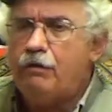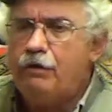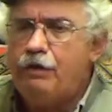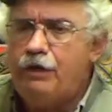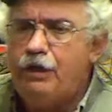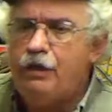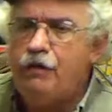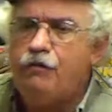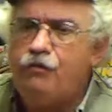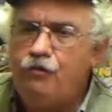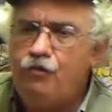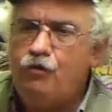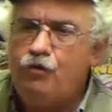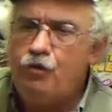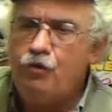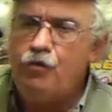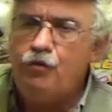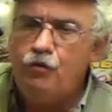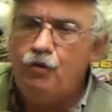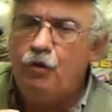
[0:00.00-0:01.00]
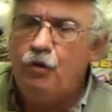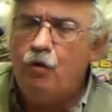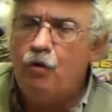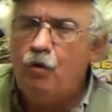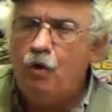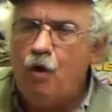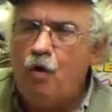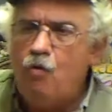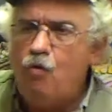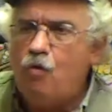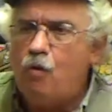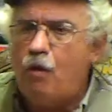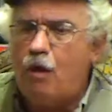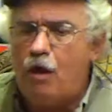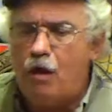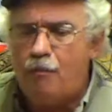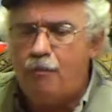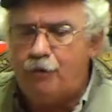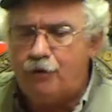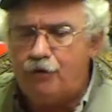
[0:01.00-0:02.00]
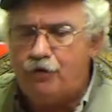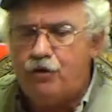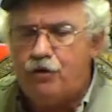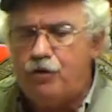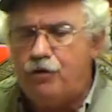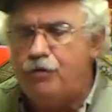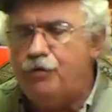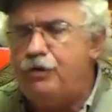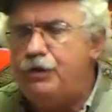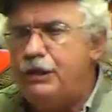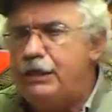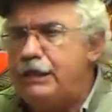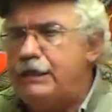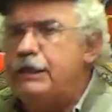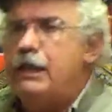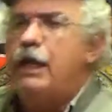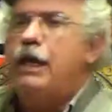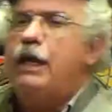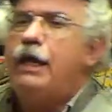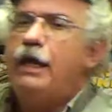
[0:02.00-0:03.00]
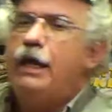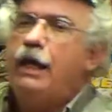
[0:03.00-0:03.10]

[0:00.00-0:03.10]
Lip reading: gives you your local opportunities,